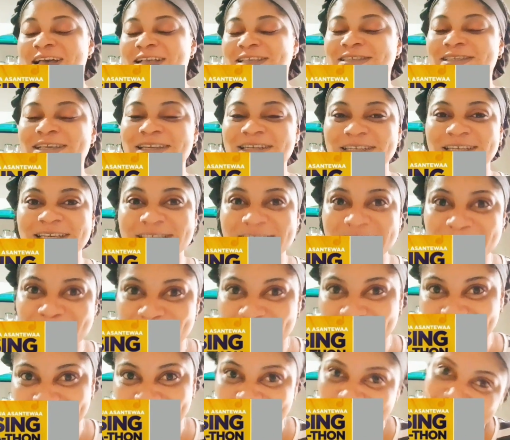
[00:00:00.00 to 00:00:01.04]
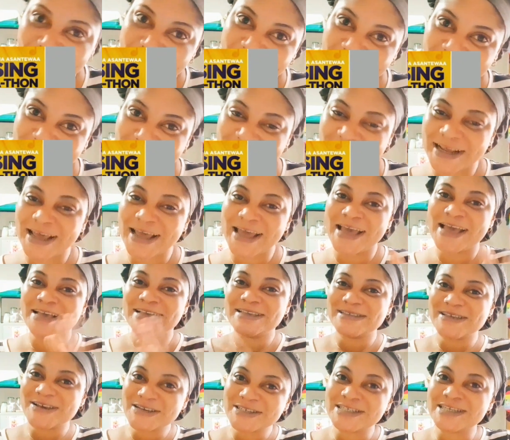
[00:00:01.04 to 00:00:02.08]
So this is part one.
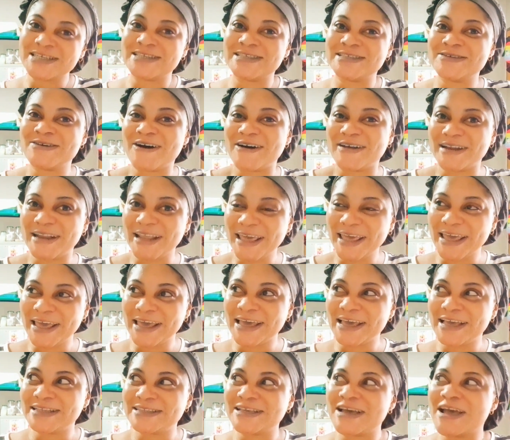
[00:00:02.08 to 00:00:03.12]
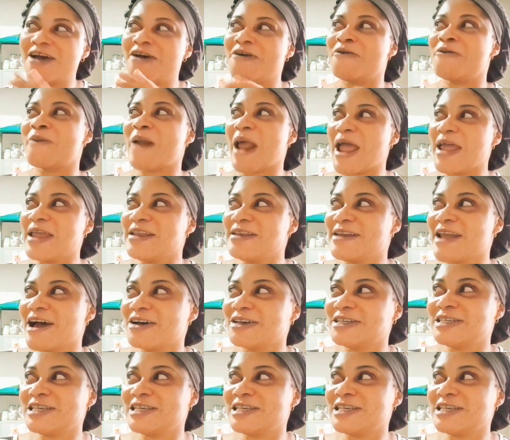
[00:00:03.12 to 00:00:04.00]
So she's still on it right now.